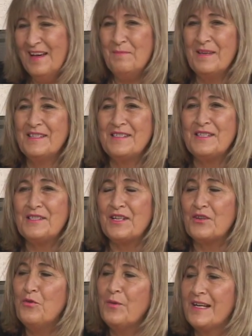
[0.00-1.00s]
because it's
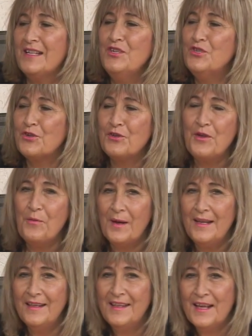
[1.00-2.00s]
a quick and dirty
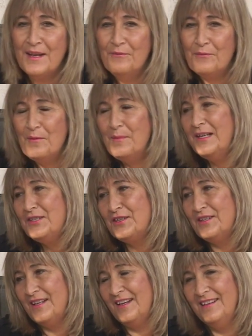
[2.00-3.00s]
way to get
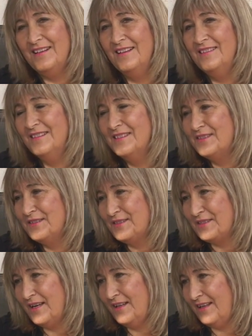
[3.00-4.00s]
information in this
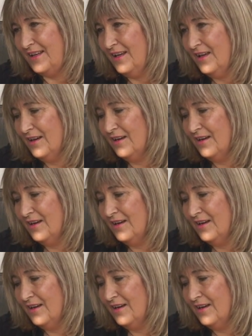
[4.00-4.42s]
society.